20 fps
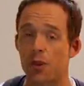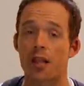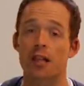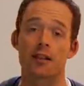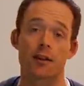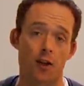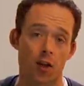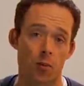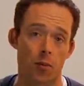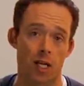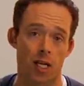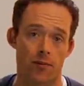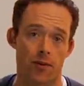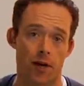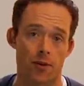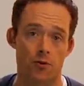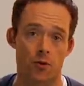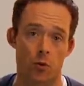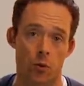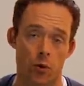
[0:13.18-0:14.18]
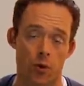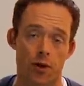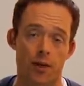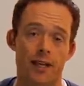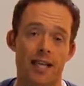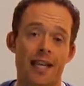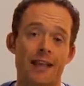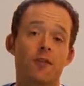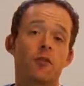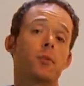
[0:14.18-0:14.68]
with a little bit of extra work,
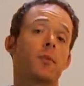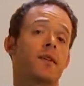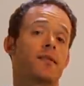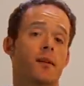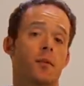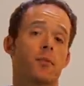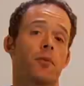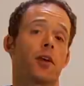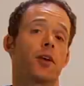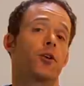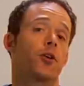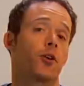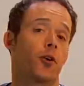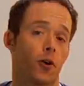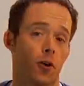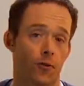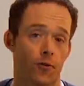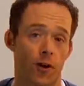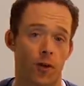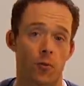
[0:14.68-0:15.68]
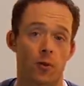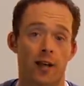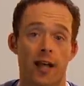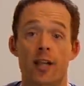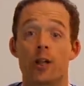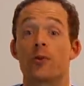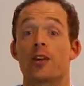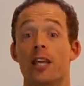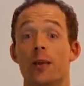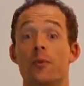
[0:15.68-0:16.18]
even be something your girlfriend will
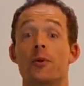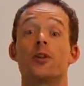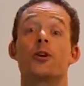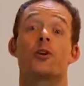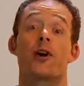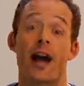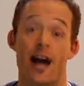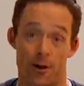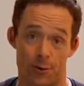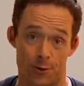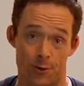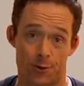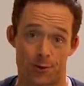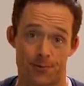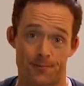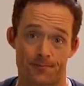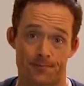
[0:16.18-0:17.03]
let you keep in your house.